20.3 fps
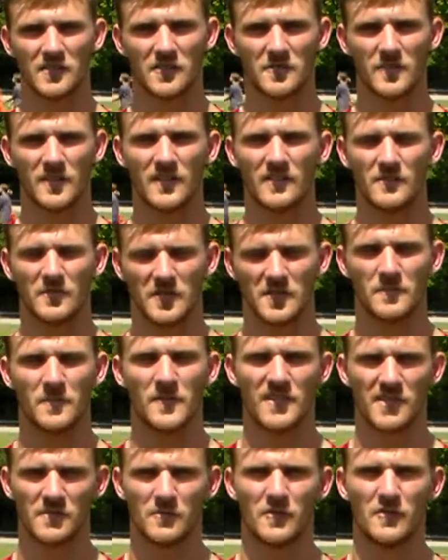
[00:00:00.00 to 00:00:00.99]
So it's
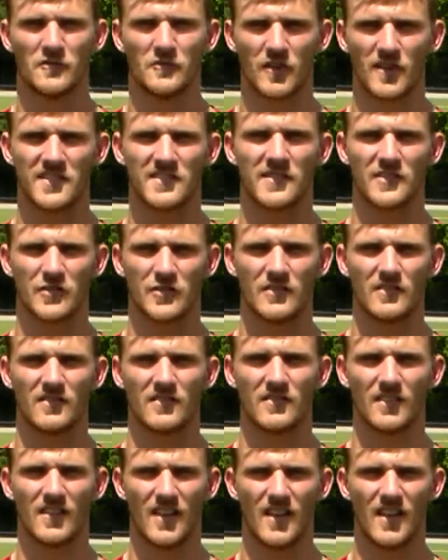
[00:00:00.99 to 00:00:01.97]
been a smooth transition,
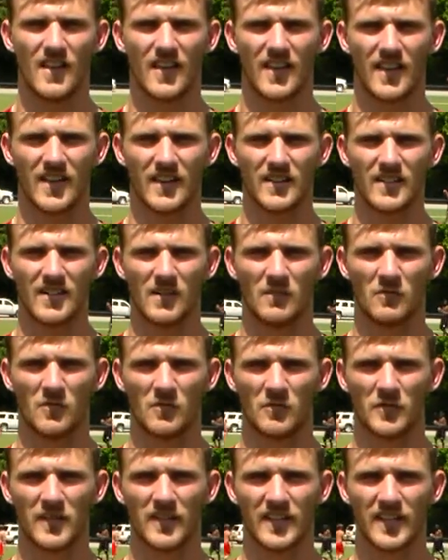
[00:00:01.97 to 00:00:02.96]
and
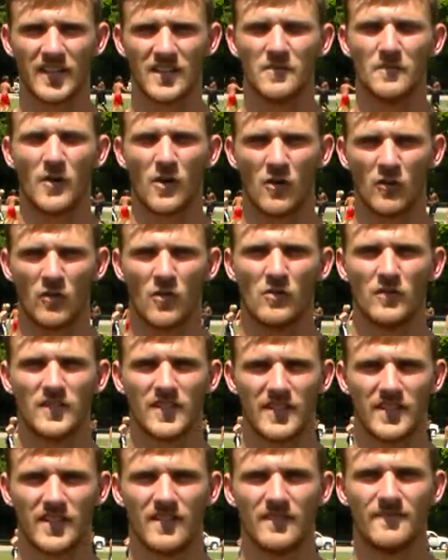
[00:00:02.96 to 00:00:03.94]
we're really getting the ball
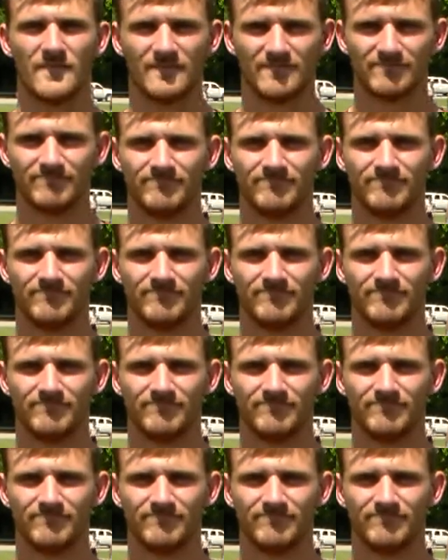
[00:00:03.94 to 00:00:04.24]
rolling here.